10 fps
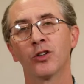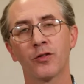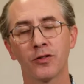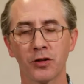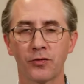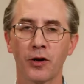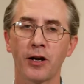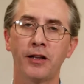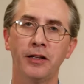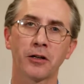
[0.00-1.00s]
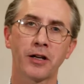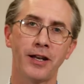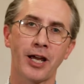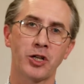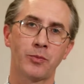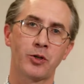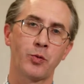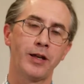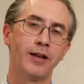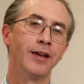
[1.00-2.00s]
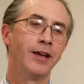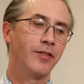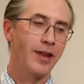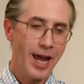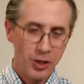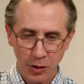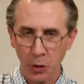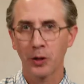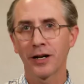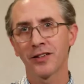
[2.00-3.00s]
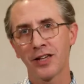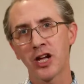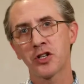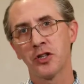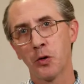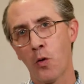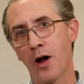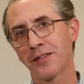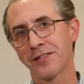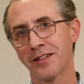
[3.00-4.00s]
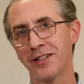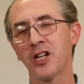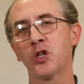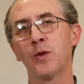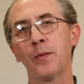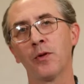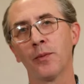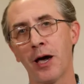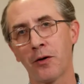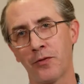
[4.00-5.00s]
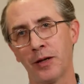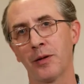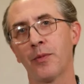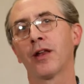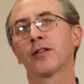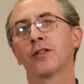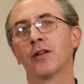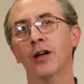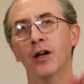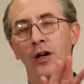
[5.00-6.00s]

So there's this very clear connection between the national organization that wants to teach people about family medicine